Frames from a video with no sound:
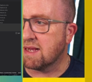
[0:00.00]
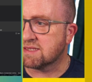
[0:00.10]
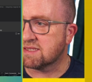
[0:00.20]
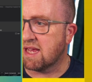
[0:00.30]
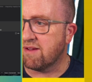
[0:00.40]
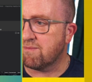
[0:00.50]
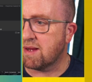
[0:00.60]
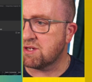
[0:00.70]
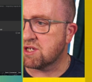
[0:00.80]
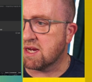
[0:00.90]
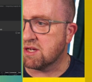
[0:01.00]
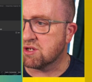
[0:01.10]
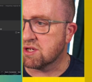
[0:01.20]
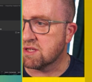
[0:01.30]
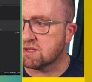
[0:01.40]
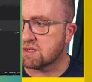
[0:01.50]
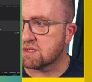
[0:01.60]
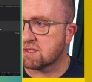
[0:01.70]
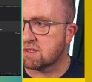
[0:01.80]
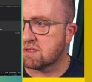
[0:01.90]
I save my
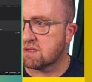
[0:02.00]
changes